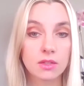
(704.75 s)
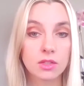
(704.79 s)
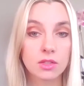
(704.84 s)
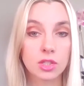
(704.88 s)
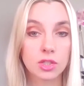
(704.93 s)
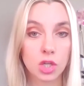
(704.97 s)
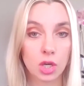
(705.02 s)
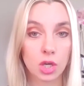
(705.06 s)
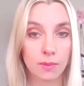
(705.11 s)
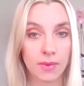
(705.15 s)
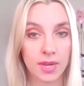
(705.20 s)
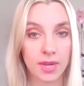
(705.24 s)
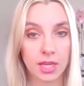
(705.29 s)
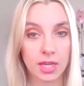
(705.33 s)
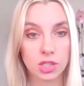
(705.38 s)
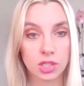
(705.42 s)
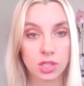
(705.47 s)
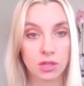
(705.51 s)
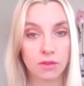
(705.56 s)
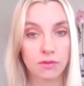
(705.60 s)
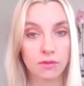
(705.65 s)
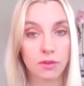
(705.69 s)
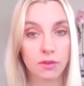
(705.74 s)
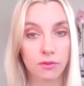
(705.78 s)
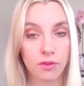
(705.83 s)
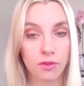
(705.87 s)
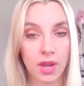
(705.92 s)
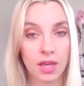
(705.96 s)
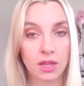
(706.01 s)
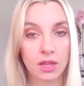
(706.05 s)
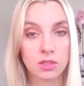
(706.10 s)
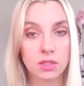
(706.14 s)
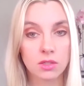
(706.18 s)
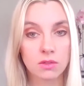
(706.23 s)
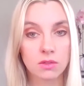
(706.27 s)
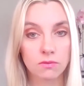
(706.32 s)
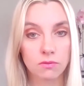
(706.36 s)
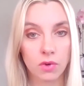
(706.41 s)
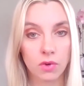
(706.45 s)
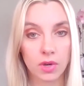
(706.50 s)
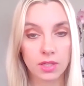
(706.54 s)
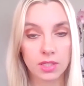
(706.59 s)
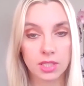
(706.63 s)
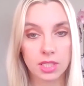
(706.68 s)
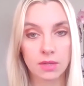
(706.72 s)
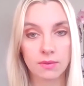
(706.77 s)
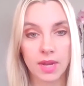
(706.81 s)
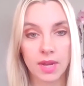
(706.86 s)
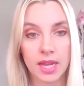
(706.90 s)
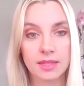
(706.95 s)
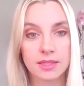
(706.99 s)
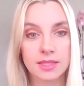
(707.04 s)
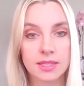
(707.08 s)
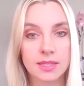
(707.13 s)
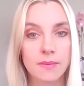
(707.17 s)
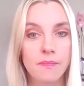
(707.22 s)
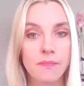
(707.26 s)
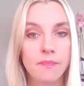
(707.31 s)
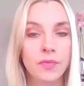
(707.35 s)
determination of the FRAND royalty rates,